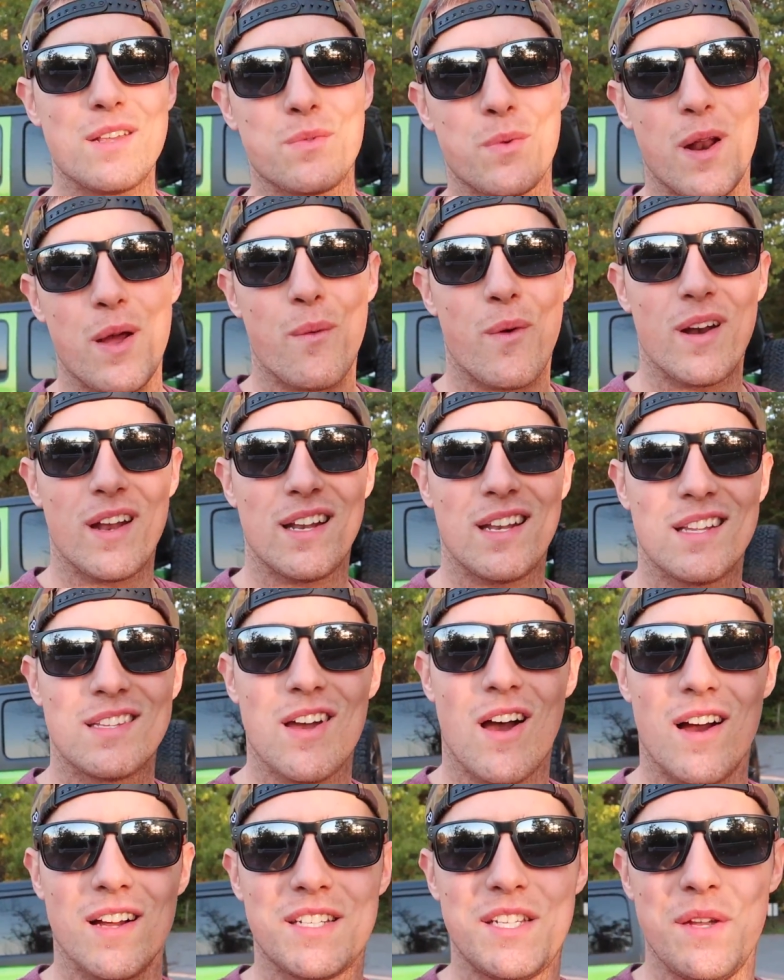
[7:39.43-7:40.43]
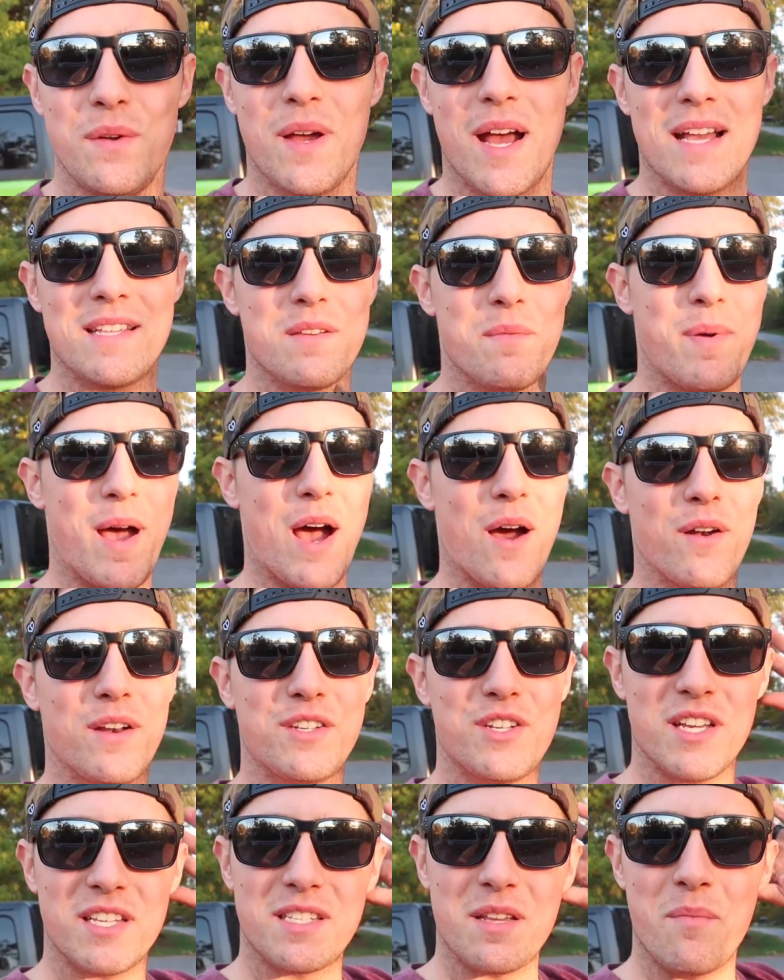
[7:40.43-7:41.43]
is what I wanted to talk to you guys about.
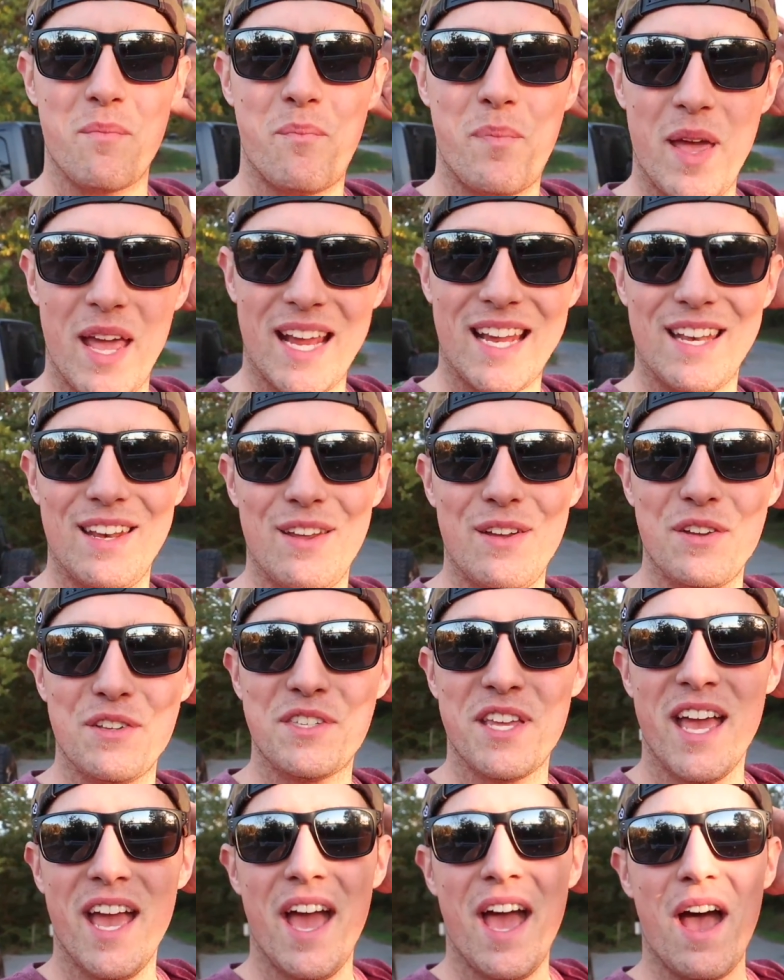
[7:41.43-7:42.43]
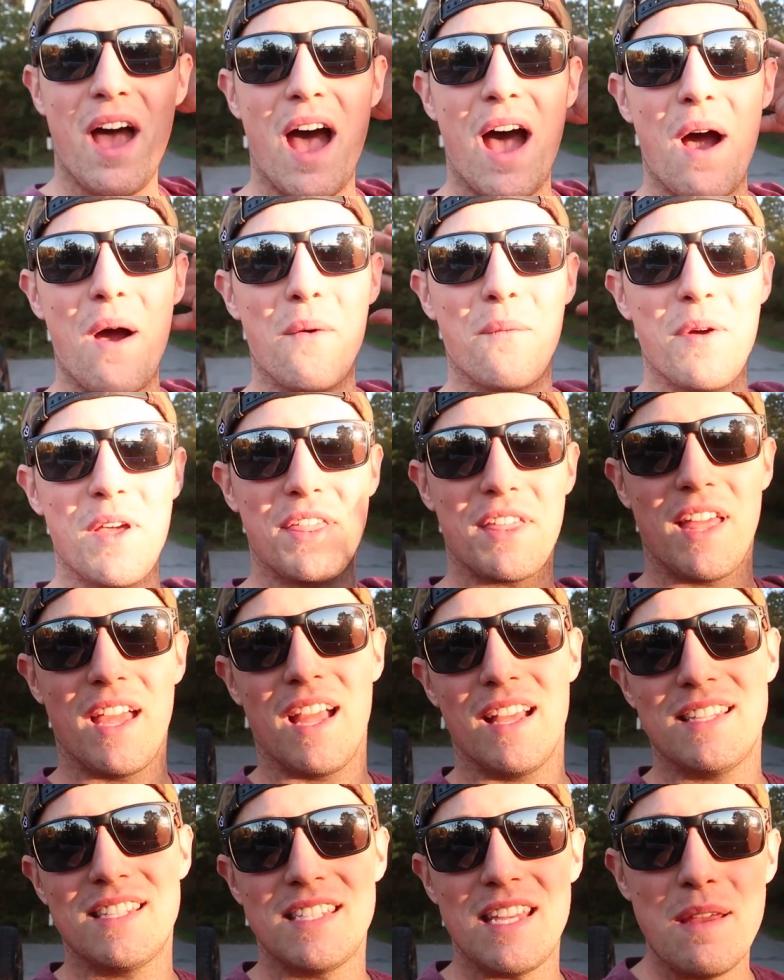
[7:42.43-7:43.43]
Just some big news with
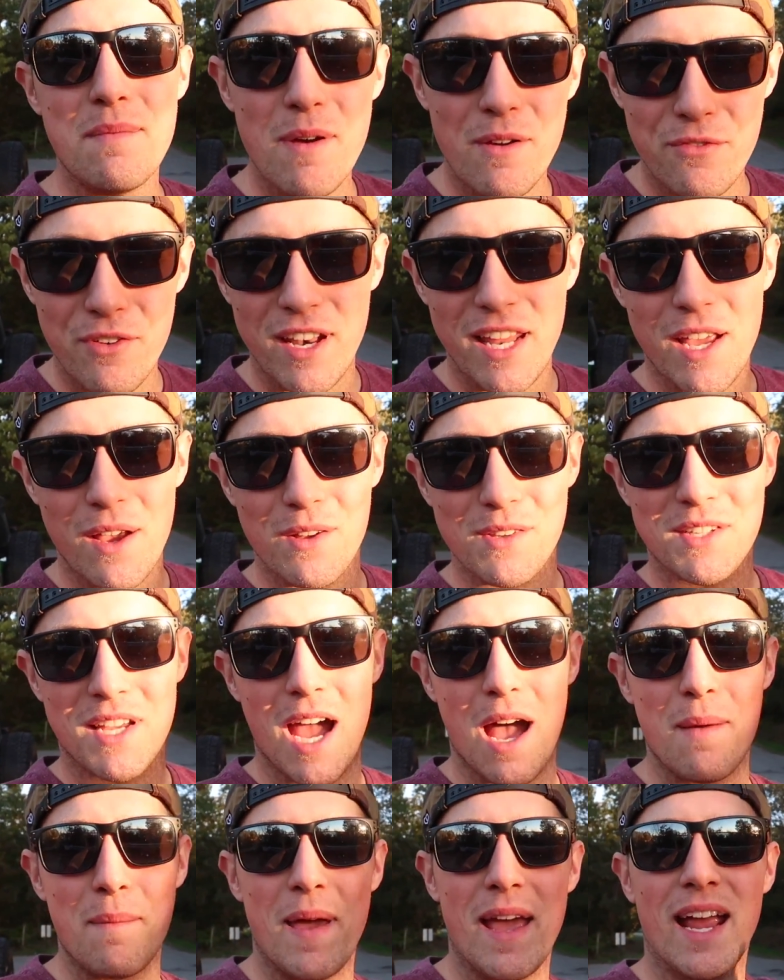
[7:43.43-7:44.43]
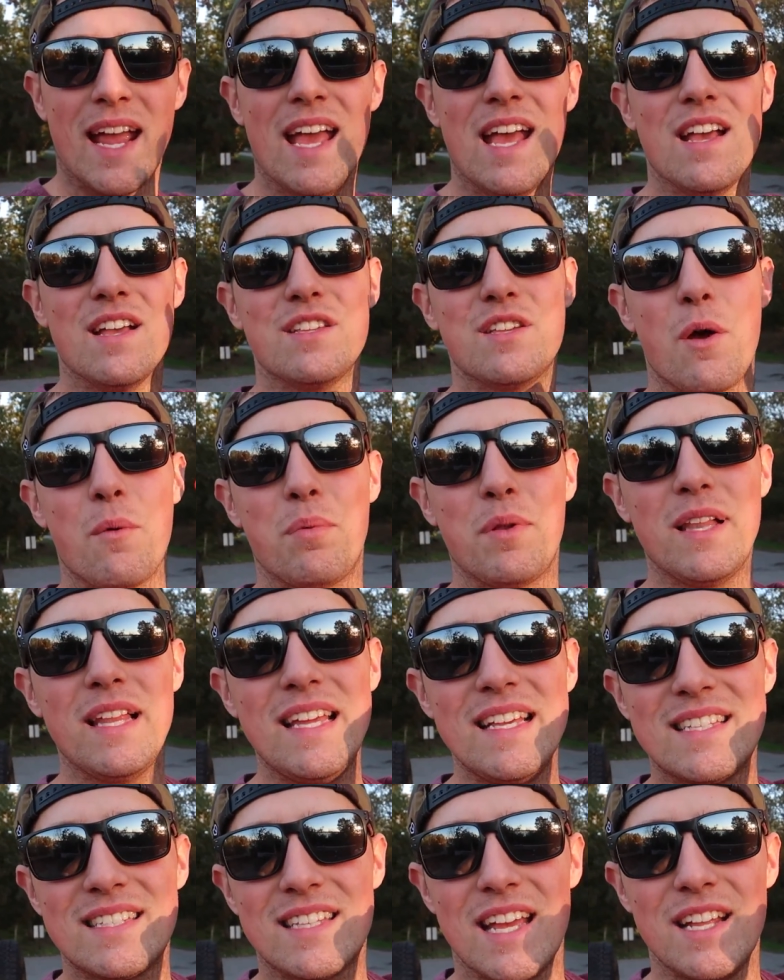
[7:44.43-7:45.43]
SEMA videos coming, so
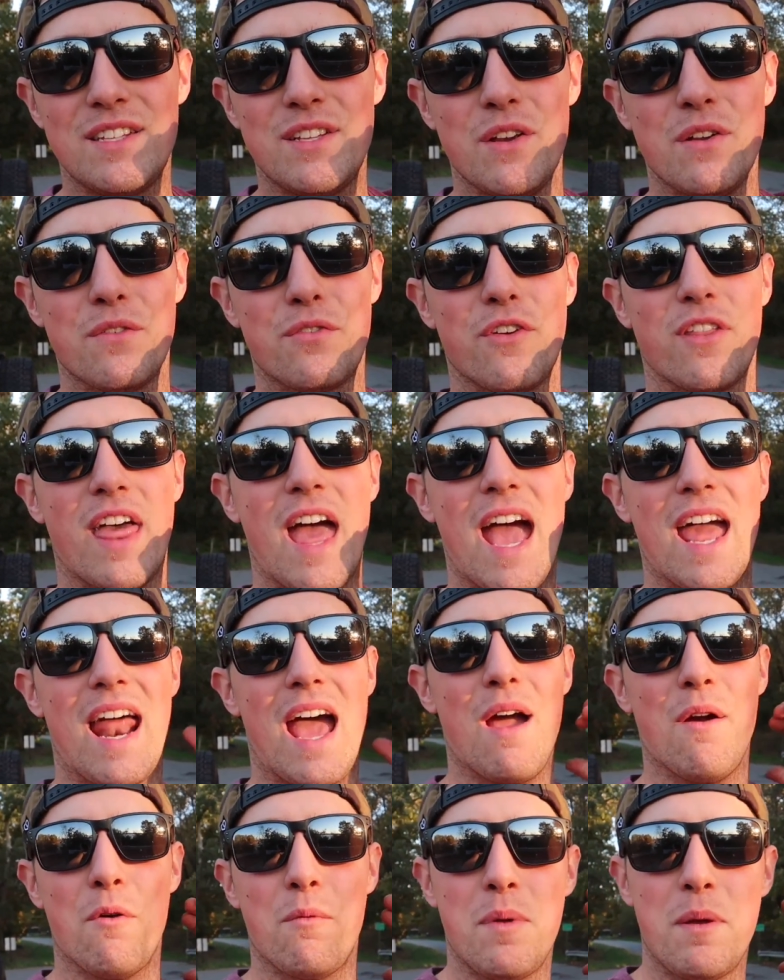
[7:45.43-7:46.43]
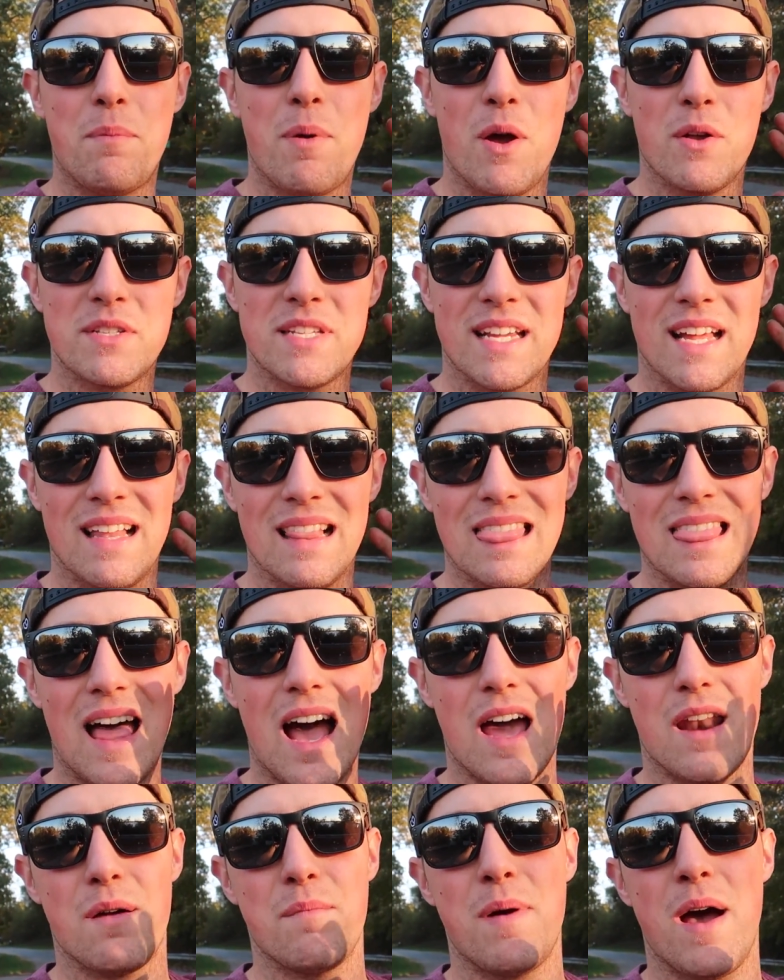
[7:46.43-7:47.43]
please stay tuned for that. I will be posting a
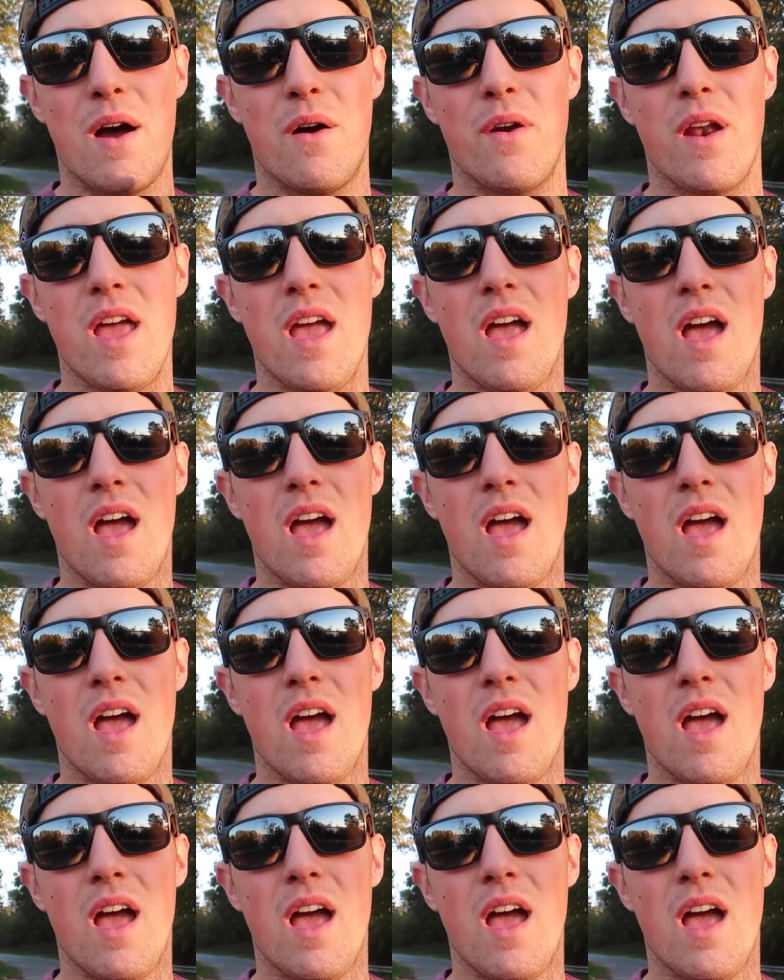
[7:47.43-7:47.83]
lot about